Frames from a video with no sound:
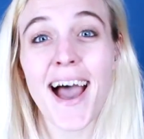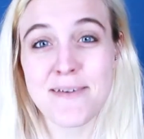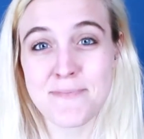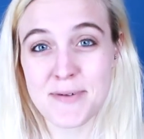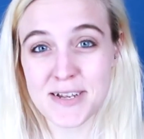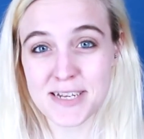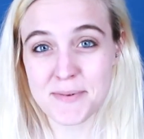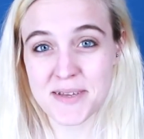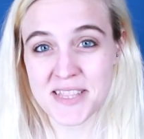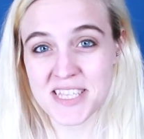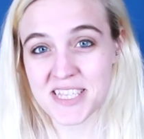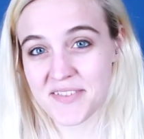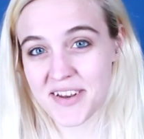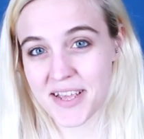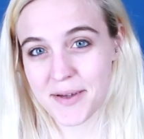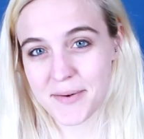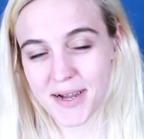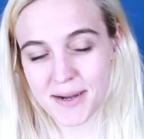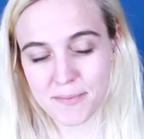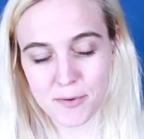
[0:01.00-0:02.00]
I meant to make this
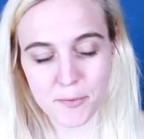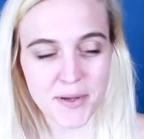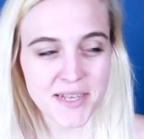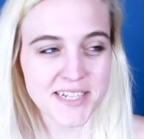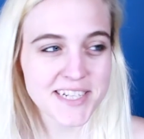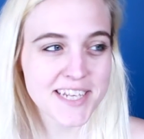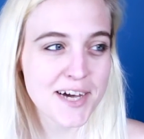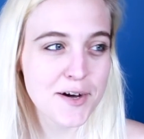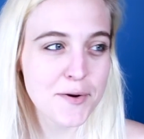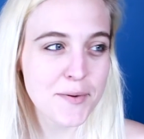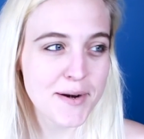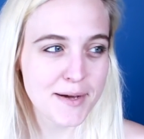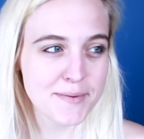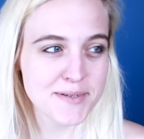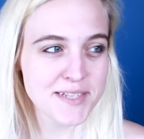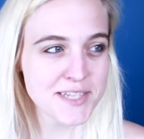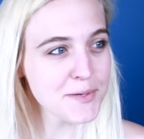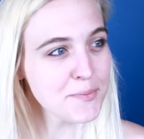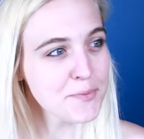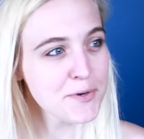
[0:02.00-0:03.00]
video a couple weeks ago when I
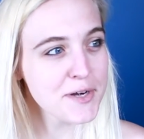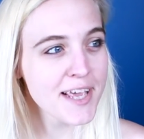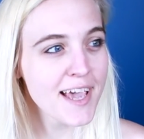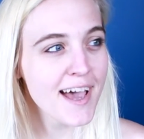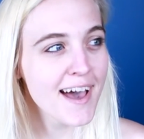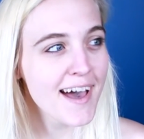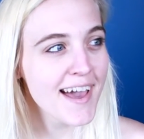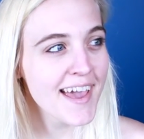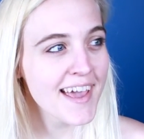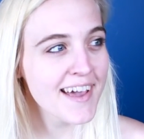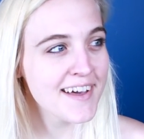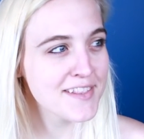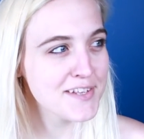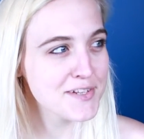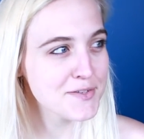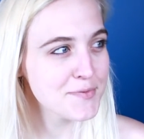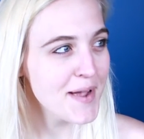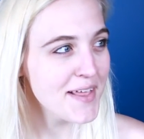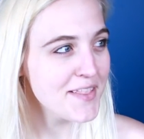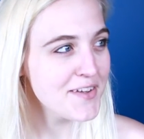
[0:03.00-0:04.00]
was still pretty high on
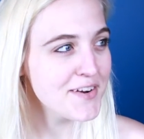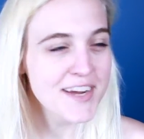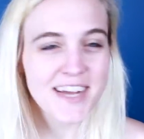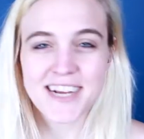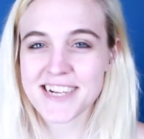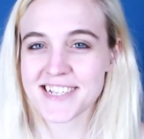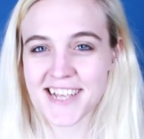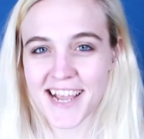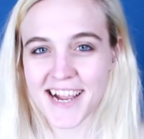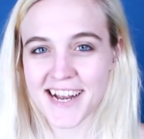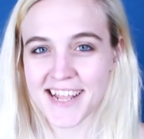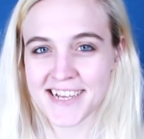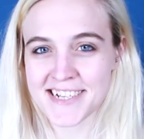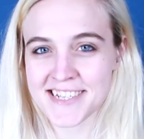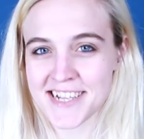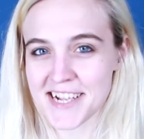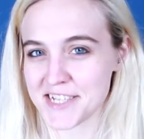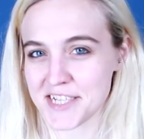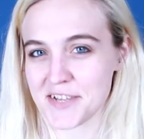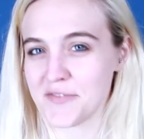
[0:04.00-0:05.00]
this rather exciting
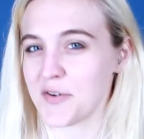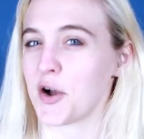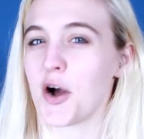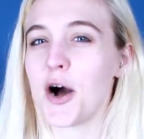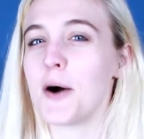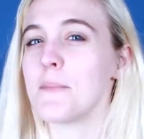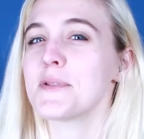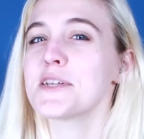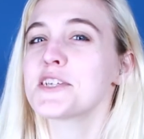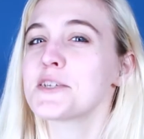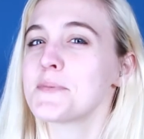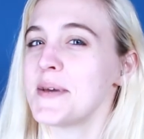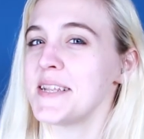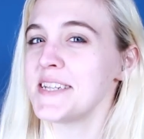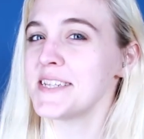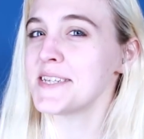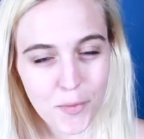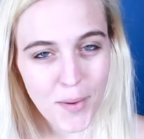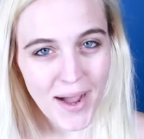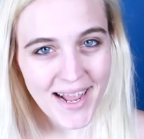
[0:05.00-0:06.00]
sense of
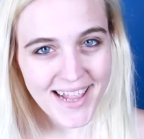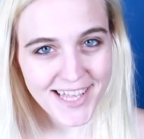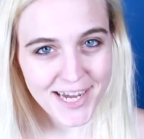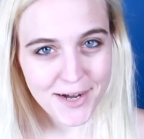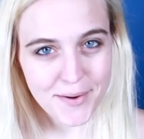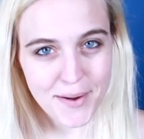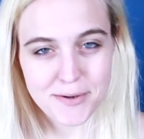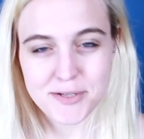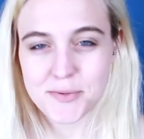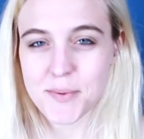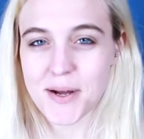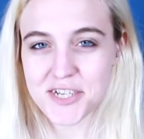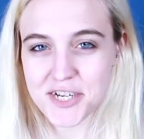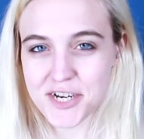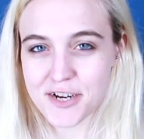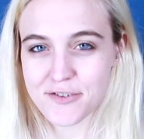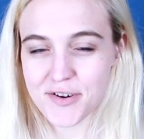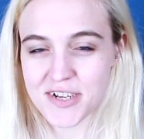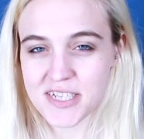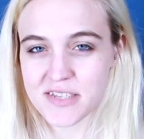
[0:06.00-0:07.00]
accomplishment. A while ago I was
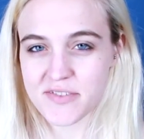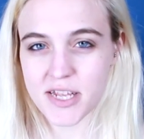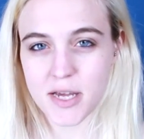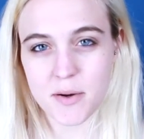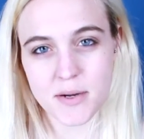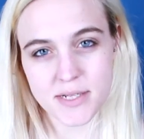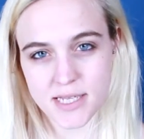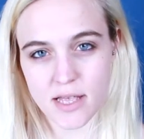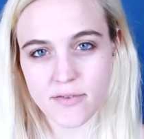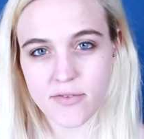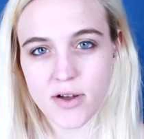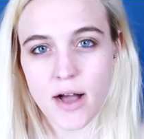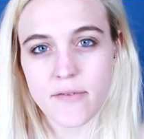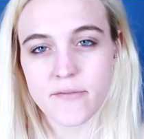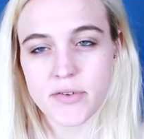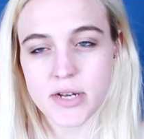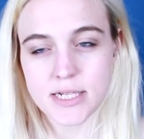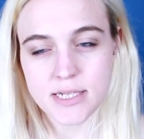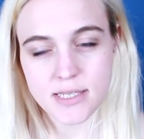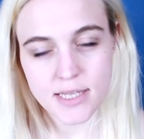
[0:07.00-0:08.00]
watching a friend's video on
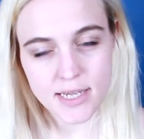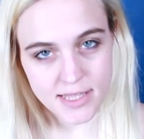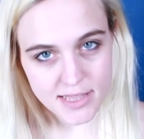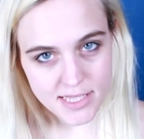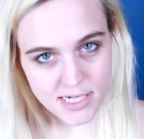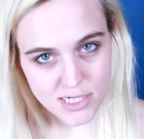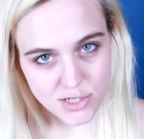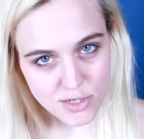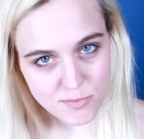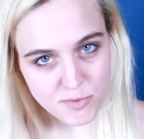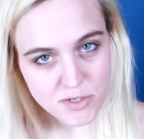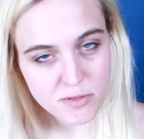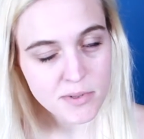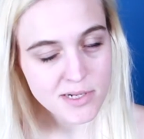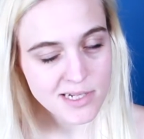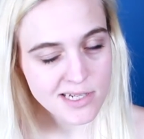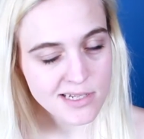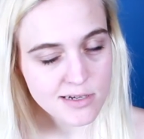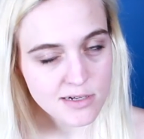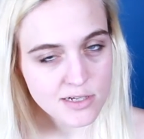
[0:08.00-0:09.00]
self-confidence, link in the description
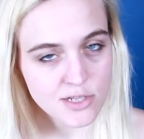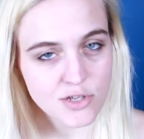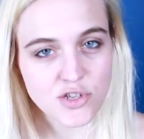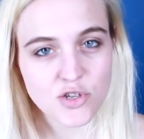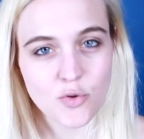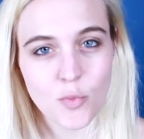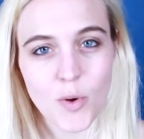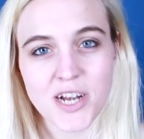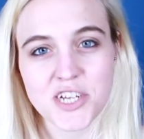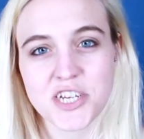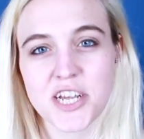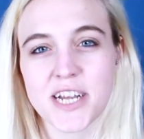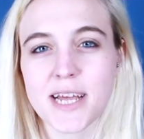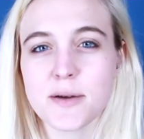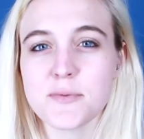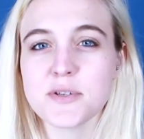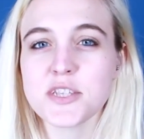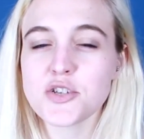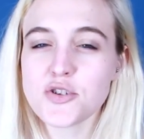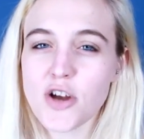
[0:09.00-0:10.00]
because it's good and you should watch it, and I
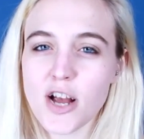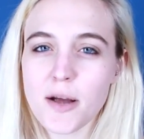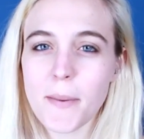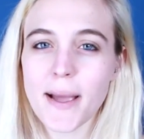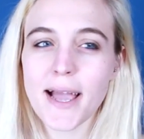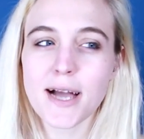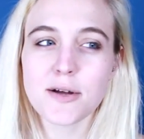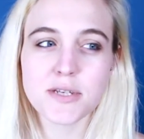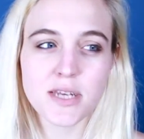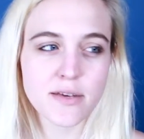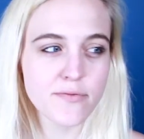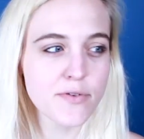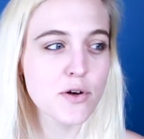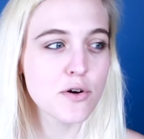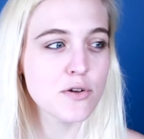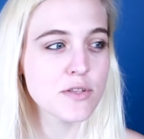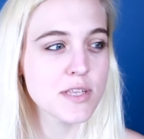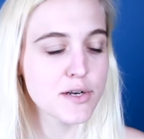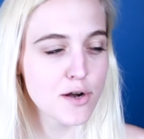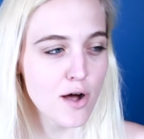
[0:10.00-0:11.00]
was struck by how
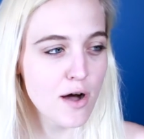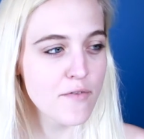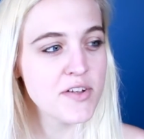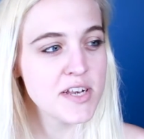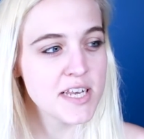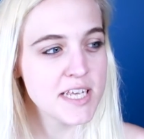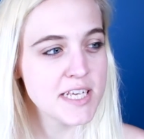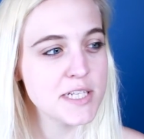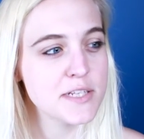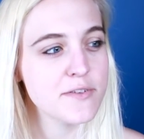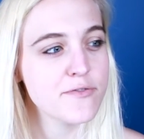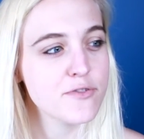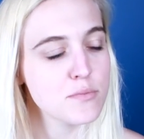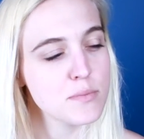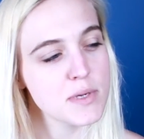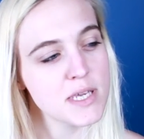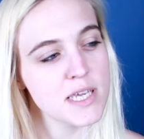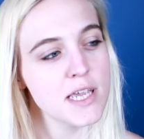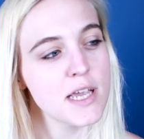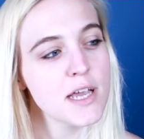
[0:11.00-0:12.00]
difficult it often is for
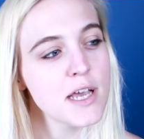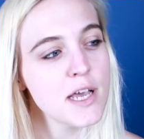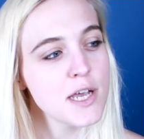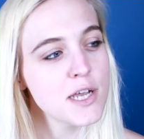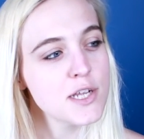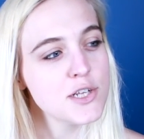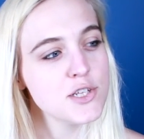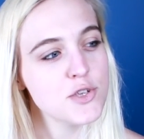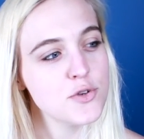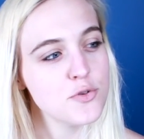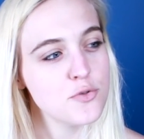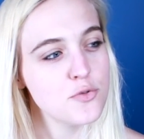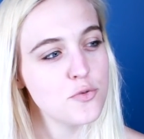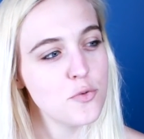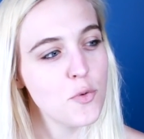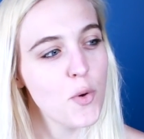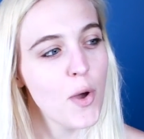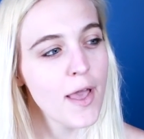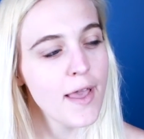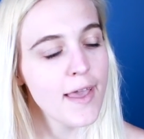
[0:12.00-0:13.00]
me
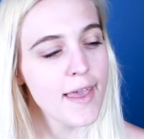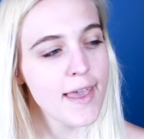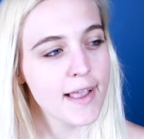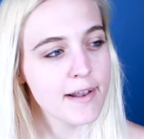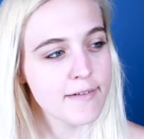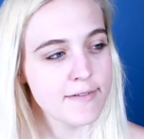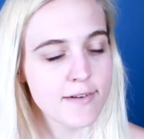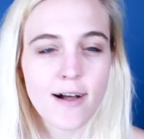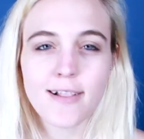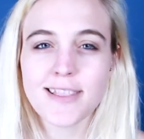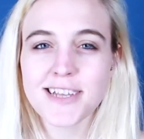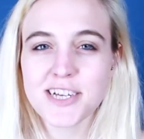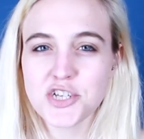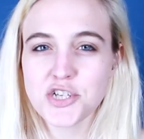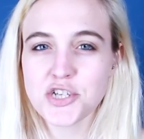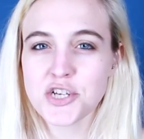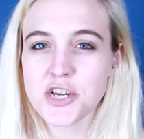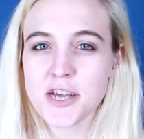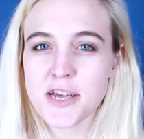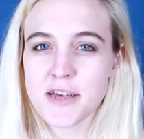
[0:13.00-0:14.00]
to
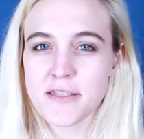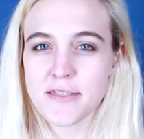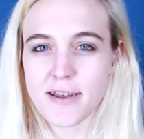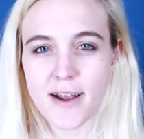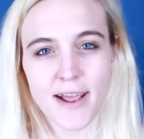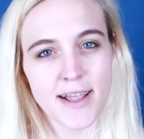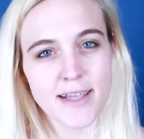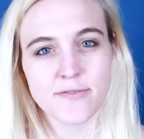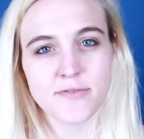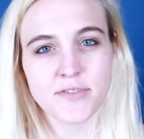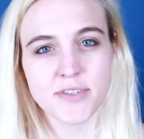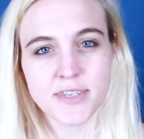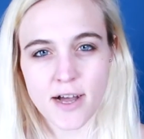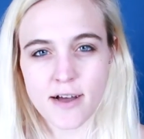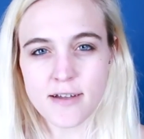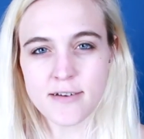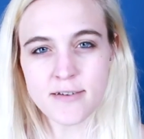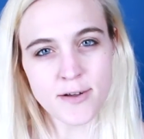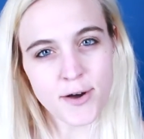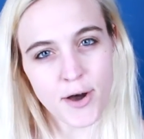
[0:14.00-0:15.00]
acknowledge that I have
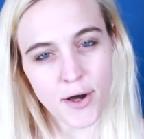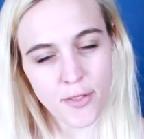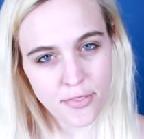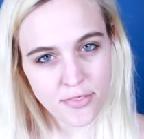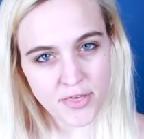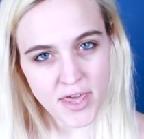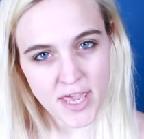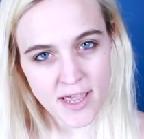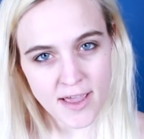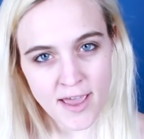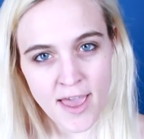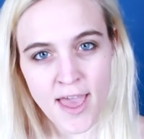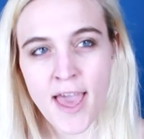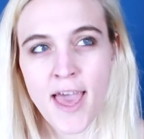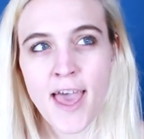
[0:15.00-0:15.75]
done a thing